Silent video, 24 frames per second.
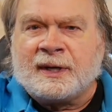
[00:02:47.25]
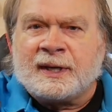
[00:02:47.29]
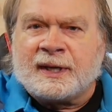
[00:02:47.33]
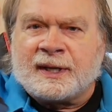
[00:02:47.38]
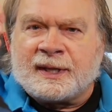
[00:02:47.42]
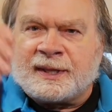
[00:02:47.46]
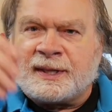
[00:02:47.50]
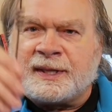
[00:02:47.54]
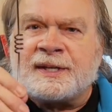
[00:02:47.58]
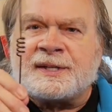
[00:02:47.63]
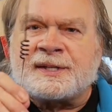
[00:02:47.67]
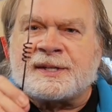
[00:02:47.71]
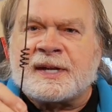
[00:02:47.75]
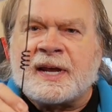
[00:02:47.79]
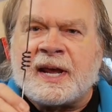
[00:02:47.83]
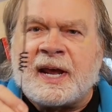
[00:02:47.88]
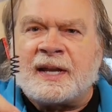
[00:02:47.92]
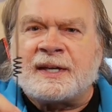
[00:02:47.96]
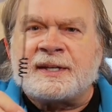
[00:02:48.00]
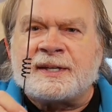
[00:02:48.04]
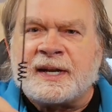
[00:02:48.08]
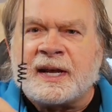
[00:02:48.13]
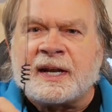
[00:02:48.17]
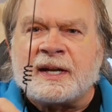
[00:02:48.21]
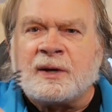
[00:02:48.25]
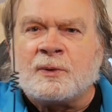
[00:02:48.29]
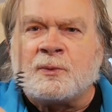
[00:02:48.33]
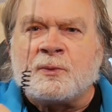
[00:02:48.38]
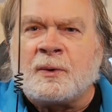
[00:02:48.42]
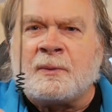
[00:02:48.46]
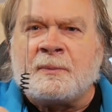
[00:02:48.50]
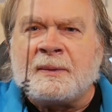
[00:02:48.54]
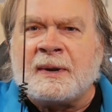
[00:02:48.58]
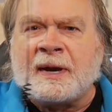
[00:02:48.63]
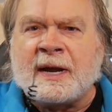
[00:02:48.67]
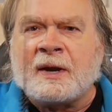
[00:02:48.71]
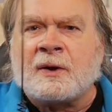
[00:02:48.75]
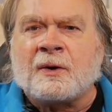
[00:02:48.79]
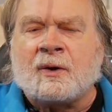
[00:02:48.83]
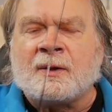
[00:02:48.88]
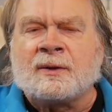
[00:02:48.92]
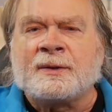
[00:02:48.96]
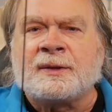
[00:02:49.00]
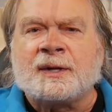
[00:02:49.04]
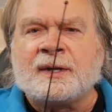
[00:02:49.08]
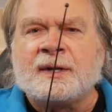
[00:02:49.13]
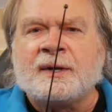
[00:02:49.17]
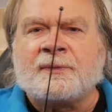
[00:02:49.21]
This antenna will make all
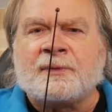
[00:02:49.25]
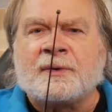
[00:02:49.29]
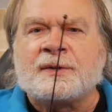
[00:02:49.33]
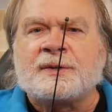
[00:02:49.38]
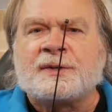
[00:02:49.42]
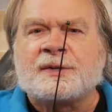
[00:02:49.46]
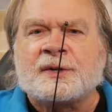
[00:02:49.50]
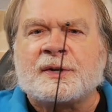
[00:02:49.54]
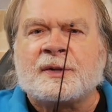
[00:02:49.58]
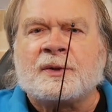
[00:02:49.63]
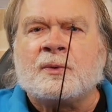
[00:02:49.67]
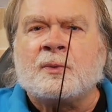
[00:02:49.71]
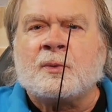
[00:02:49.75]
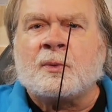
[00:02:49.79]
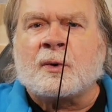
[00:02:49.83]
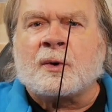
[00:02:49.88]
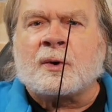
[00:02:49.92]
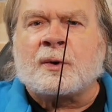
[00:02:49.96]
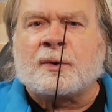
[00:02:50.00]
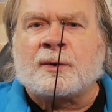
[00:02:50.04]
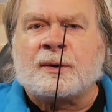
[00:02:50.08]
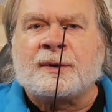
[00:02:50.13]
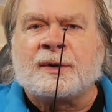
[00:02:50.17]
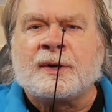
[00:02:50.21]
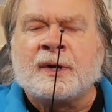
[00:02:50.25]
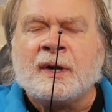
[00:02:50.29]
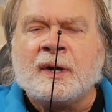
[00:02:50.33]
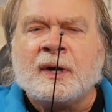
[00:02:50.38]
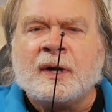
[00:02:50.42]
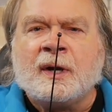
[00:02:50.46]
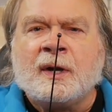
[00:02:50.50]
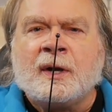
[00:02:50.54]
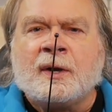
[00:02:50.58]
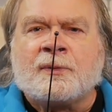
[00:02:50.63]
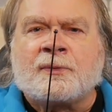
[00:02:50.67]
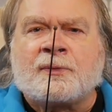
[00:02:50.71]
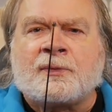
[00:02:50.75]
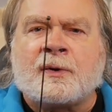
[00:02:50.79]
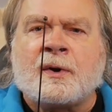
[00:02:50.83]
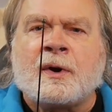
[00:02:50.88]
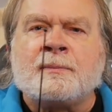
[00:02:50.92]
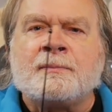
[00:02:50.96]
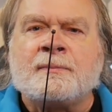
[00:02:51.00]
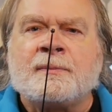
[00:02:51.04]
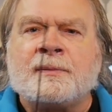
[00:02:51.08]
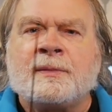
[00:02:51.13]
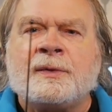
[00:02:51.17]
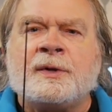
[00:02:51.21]
the difference in the world
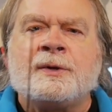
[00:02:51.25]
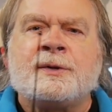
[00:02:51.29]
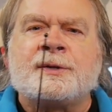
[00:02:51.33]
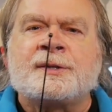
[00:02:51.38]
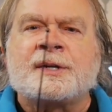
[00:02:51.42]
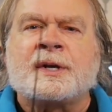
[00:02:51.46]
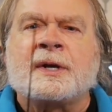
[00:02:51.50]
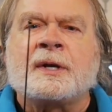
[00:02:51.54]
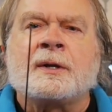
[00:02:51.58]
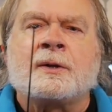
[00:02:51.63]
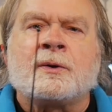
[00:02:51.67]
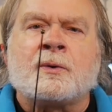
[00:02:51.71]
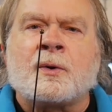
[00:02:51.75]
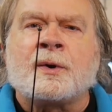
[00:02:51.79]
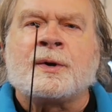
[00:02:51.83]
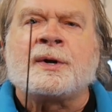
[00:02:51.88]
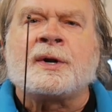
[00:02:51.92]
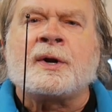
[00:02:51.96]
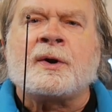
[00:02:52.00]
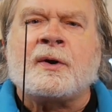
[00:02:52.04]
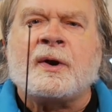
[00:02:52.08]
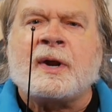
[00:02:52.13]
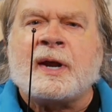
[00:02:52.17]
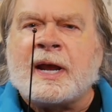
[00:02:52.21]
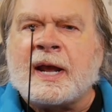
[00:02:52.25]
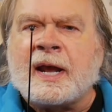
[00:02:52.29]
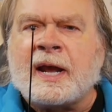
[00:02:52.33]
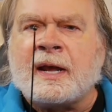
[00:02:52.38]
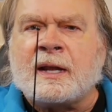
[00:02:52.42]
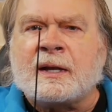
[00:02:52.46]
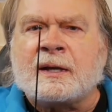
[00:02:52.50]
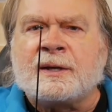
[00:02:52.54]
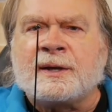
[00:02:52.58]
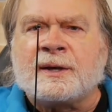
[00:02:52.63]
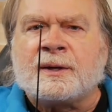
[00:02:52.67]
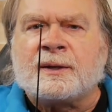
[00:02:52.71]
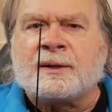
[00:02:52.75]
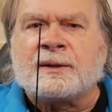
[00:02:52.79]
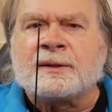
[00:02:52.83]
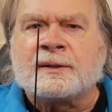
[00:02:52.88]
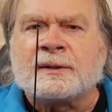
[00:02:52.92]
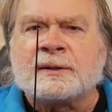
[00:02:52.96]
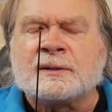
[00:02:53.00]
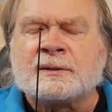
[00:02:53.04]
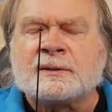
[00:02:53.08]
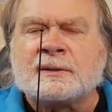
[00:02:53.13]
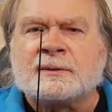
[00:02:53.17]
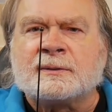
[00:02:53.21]
from using an ordinary handheld
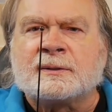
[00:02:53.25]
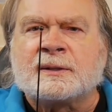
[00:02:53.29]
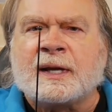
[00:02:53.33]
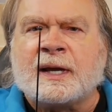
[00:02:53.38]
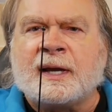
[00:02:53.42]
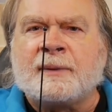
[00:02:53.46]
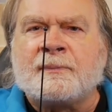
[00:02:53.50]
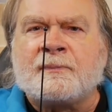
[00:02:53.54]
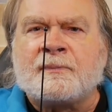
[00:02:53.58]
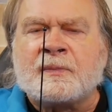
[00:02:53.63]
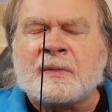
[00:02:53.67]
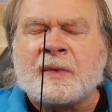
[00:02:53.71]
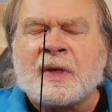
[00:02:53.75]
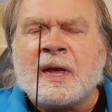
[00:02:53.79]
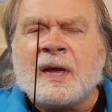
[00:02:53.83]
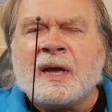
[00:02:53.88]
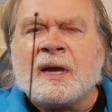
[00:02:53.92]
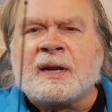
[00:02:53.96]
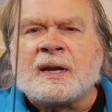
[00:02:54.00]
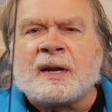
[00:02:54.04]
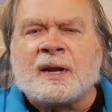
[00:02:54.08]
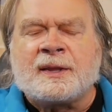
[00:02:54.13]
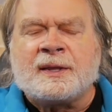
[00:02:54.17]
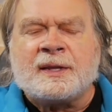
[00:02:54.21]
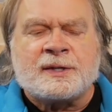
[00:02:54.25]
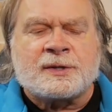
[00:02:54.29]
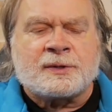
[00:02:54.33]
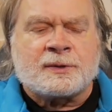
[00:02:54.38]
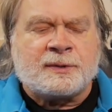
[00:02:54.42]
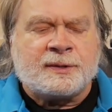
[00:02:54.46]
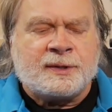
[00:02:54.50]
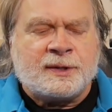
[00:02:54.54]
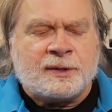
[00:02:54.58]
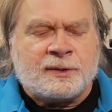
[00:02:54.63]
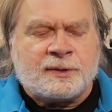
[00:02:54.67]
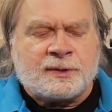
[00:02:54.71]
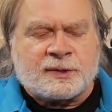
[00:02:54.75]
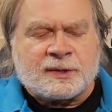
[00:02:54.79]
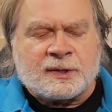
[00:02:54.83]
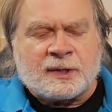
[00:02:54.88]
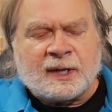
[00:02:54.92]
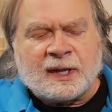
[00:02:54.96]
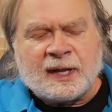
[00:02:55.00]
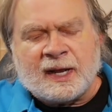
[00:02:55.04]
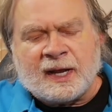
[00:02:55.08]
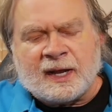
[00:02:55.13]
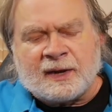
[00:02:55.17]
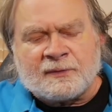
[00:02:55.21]
okay? Now these will
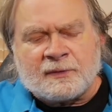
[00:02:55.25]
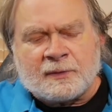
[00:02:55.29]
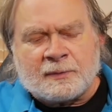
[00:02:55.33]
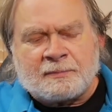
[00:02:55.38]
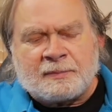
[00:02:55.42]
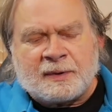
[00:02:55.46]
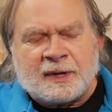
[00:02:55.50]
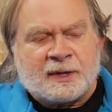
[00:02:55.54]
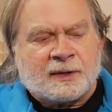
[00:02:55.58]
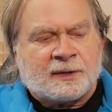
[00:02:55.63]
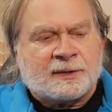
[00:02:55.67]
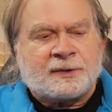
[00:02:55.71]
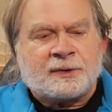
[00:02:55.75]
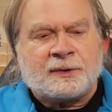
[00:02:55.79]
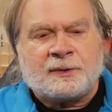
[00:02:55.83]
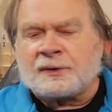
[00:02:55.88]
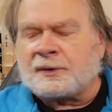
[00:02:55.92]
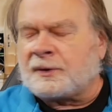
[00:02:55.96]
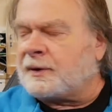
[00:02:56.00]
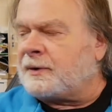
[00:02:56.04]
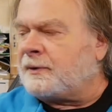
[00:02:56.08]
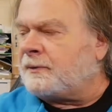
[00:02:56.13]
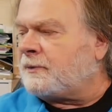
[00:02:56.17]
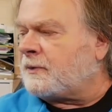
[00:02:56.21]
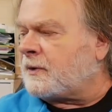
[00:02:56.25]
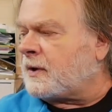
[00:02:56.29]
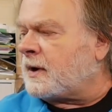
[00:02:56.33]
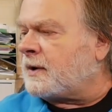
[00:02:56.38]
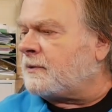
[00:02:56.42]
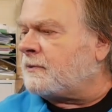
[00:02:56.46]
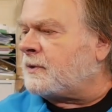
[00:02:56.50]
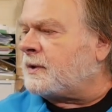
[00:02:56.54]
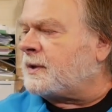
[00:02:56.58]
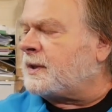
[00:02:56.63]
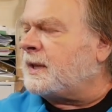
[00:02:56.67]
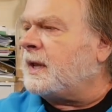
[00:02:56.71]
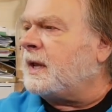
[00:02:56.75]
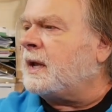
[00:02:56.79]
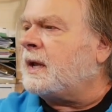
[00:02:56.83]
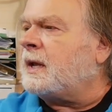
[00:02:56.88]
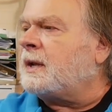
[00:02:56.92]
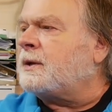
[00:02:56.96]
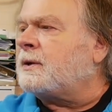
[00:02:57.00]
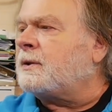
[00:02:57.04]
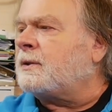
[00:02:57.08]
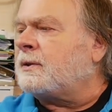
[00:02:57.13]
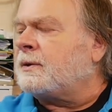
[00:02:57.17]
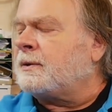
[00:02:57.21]
usually have a PL235 on the
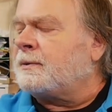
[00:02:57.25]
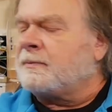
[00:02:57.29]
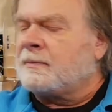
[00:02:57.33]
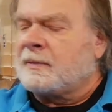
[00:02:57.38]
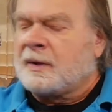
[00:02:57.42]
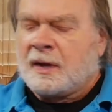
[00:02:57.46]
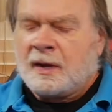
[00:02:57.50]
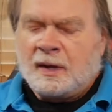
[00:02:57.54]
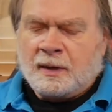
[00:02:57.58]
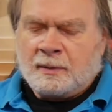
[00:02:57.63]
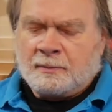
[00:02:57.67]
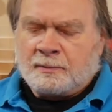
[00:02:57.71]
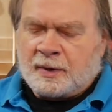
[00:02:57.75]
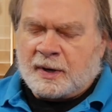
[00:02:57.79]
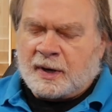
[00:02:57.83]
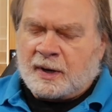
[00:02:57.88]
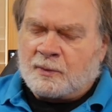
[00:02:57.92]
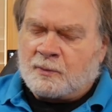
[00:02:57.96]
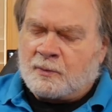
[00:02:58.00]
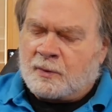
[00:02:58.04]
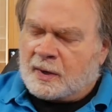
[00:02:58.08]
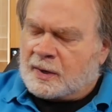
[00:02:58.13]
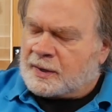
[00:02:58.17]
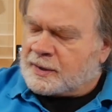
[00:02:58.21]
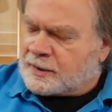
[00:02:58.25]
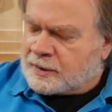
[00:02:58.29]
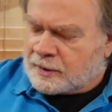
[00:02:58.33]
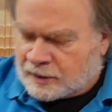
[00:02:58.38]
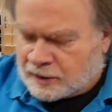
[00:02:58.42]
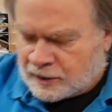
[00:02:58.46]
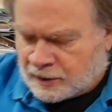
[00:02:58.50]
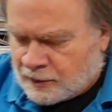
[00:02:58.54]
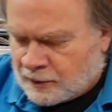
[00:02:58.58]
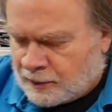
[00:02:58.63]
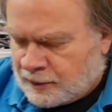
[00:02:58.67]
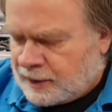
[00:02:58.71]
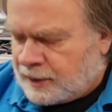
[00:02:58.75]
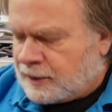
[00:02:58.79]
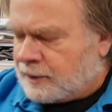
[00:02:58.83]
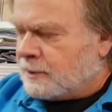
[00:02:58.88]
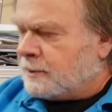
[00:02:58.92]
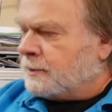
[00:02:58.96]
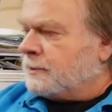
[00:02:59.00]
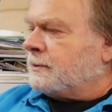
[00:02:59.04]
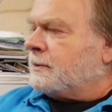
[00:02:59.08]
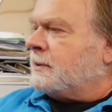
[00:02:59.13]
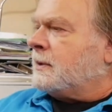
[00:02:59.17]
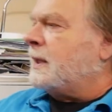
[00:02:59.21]
end of them, but I want to show
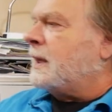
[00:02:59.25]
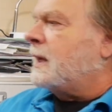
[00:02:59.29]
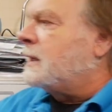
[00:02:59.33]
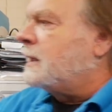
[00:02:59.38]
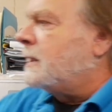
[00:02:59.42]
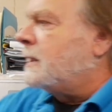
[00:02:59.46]
you that